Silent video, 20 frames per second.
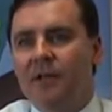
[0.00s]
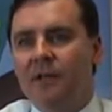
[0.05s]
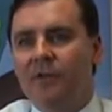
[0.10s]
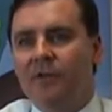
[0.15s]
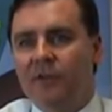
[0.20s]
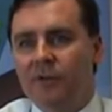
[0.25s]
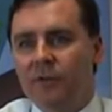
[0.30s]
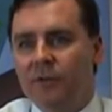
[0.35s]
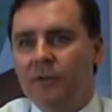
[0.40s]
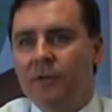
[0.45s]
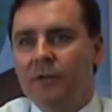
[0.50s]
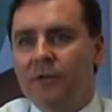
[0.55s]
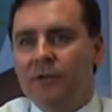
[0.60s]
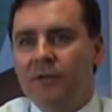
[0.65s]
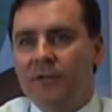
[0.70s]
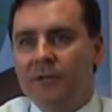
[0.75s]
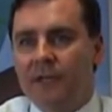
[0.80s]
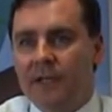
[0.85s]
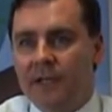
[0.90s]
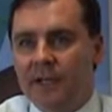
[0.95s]
Fuel
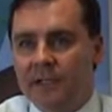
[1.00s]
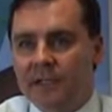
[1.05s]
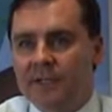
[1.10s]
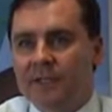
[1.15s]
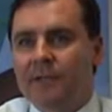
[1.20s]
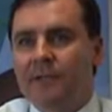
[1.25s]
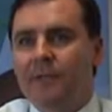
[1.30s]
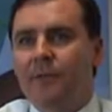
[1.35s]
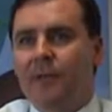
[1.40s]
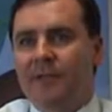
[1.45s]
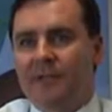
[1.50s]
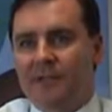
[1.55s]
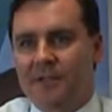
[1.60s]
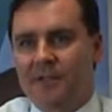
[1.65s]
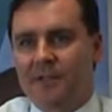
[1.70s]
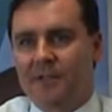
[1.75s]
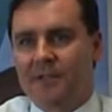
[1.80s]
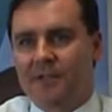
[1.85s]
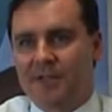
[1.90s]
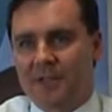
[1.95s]
hits the west
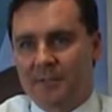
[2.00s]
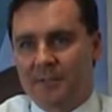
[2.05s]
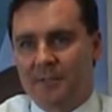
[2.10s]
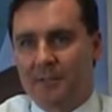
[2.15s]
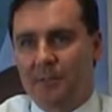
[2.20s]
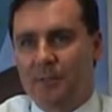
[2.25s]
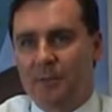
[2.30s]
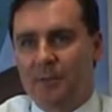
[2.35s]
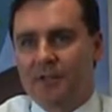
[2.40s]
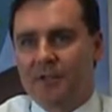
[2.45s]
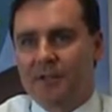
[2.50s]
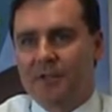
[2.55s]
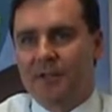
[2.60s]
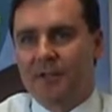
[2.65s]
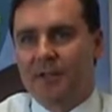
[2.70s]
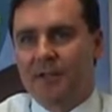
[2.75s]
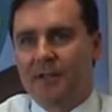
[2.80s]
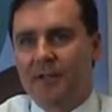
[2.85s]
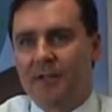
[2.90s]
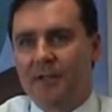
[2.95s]
coast
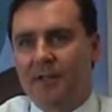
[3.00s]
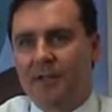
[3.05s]
disproportionately,